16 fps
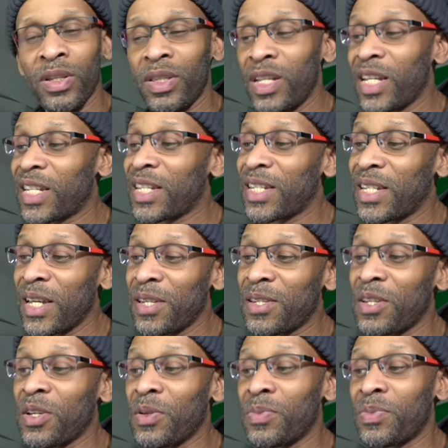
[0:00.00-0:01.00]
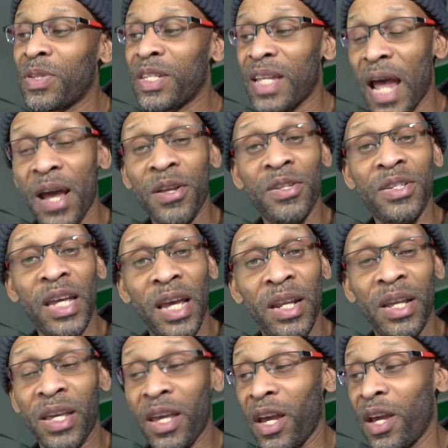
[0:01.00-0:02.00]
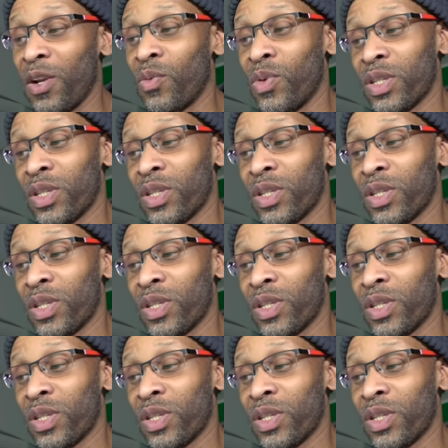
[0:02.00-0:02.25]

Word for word: This system status indicator